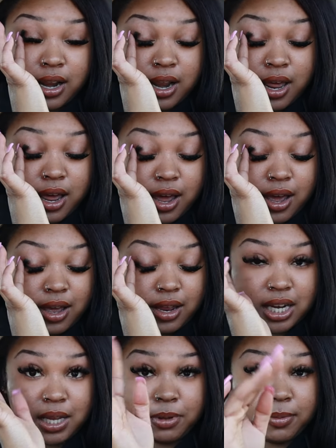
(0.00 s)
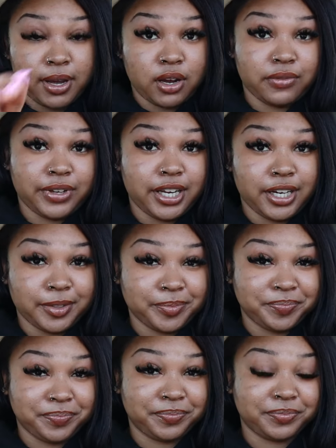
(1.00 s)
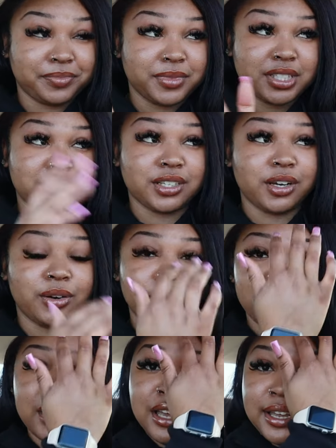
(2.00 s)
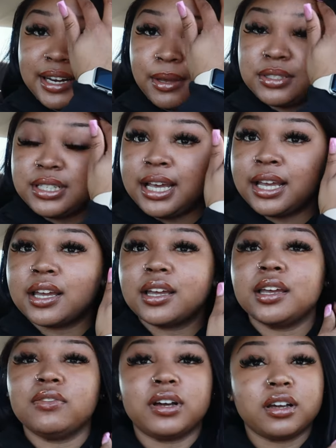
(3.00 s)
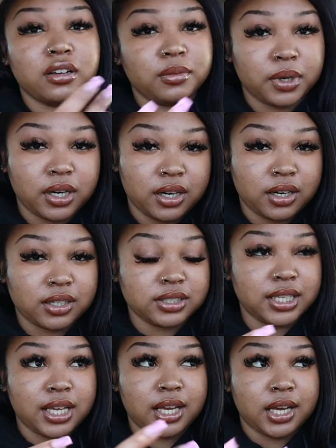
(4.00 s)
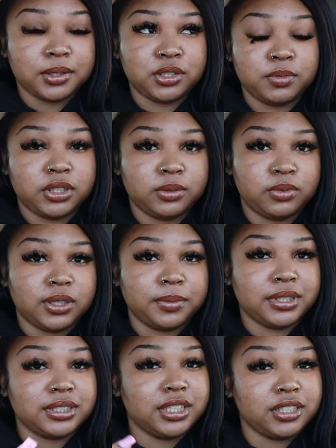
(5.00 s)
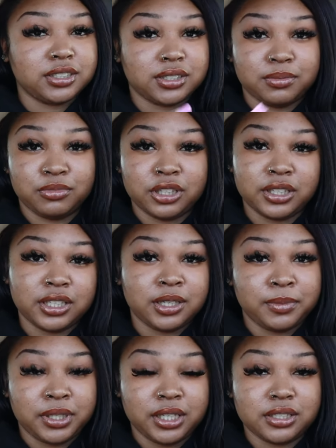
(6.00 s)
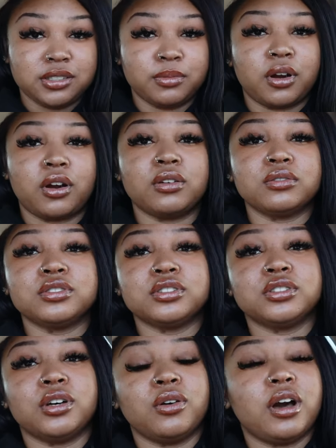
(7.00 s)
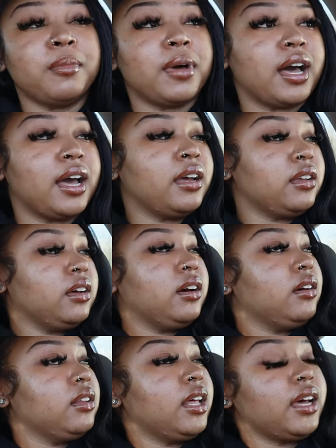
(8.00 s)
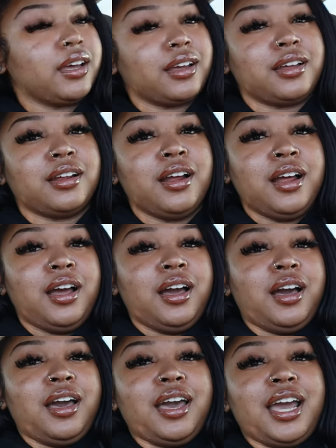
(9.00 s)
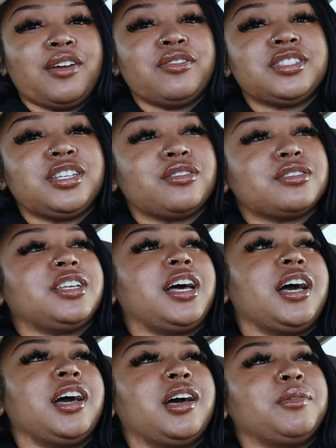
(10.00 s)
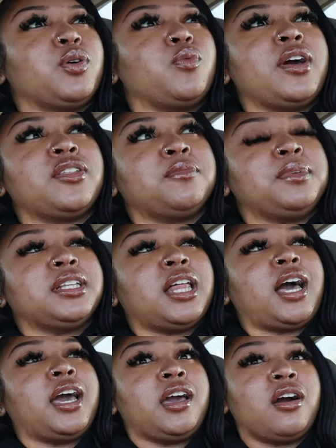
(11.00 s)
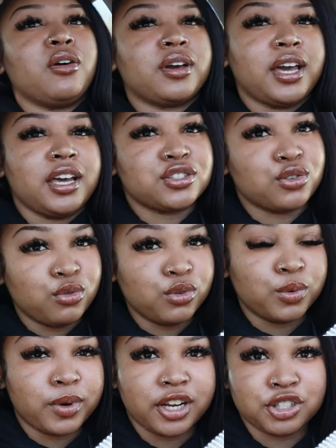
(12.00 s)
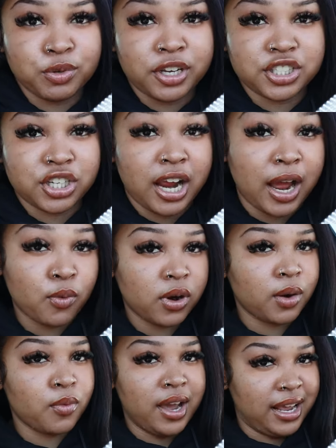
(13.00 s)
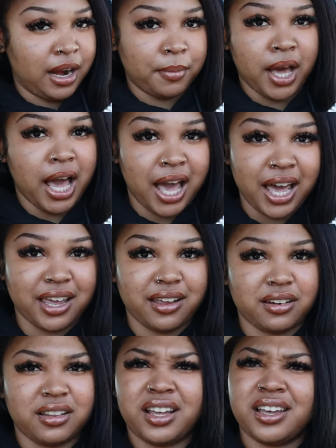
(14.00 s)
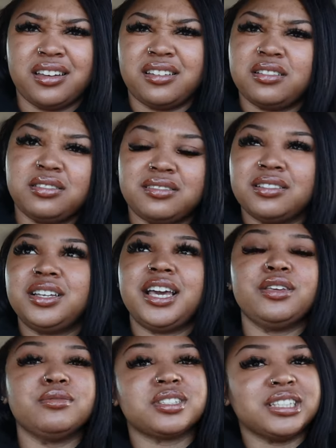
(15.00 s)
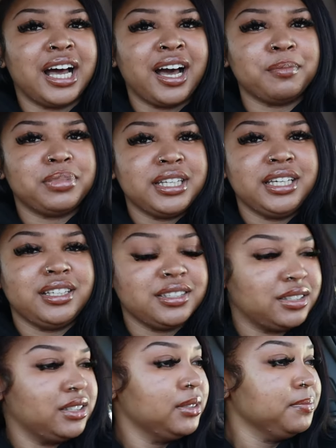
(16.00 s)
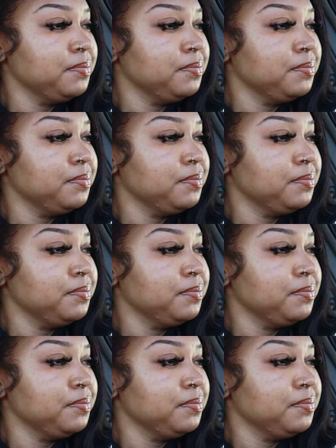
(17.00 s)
Not coming back over here. So it was like if I come tomorrow, cause they ain't got too many appointments, they'll just bring get me in tomorrow. So I'm hot, y'all. Like every single time the weather be like, okay, it's cool to wear a sweatshirt. I wear one and I'm hot. Like, can you stop, please?